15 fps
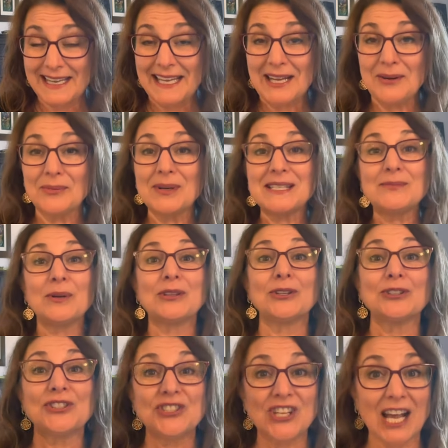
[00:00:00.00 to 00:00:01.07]
It was with
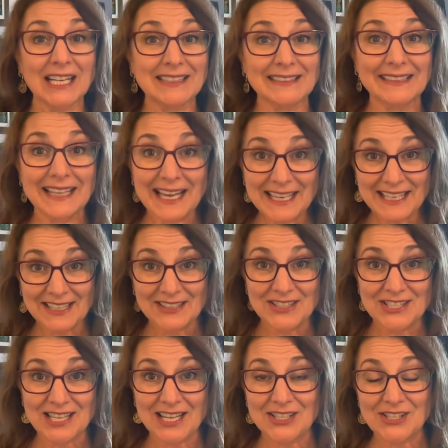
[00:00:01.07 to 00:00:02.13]
her checked
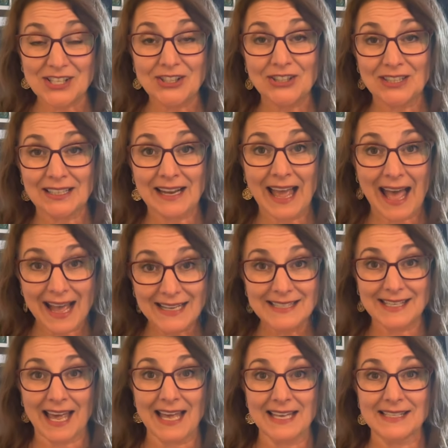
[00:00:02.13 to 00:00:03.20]
luggage that she couldn't
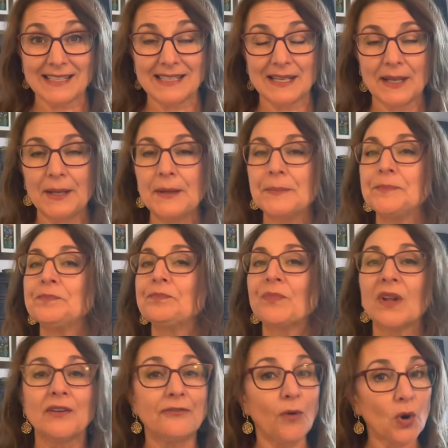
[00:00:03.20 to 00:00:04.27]
access.
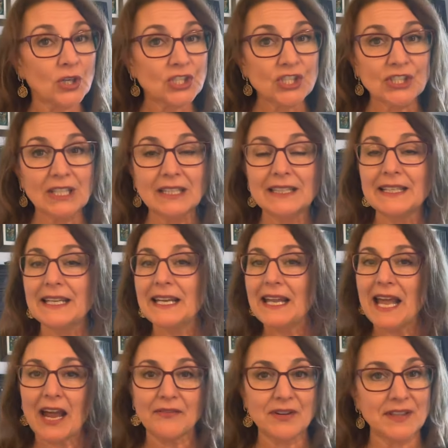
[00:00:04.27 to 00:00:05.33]
Fortunately,
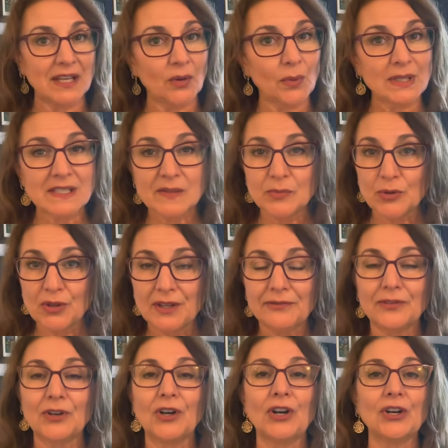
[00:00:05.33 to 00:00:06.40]
everything went smoothly
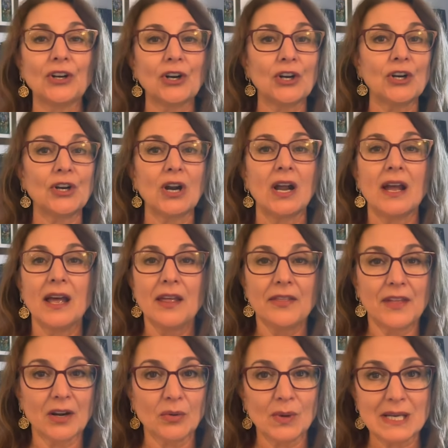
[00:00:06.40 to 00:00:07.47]
for her.
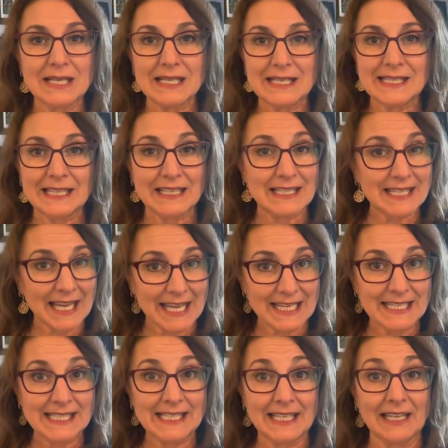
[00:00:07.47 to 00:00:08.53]
There was an
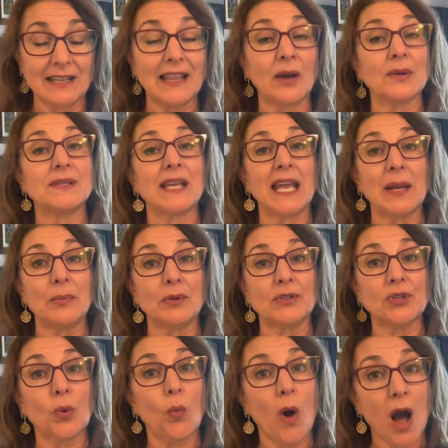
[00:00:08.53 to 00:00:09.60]
attendant that was able
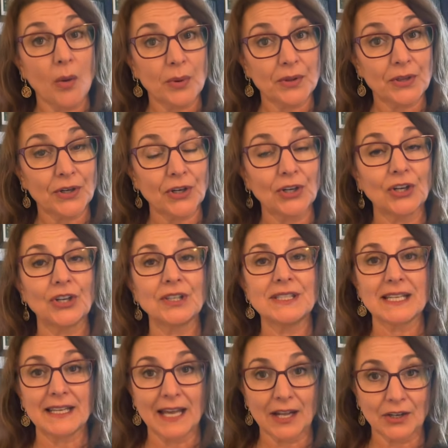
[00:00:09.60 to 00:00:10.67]
to walk with her
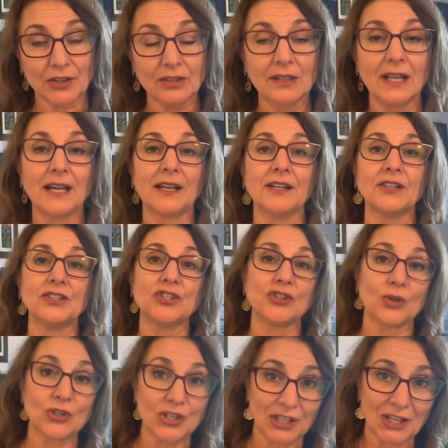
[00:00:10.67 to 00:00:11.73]
to get her luggage
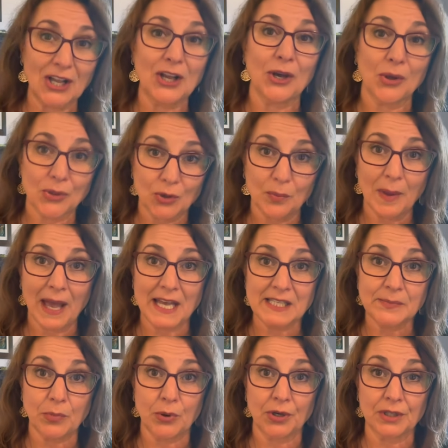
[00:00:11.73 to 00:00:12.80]
so she can go through
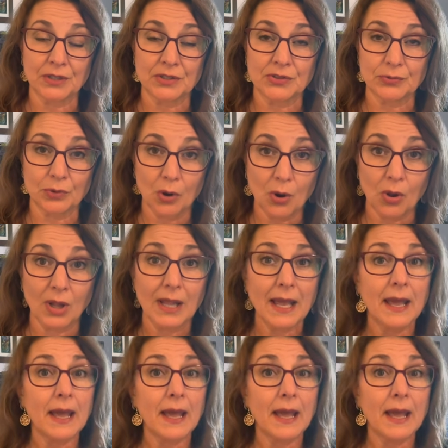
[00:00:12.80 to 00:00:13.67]
passport control.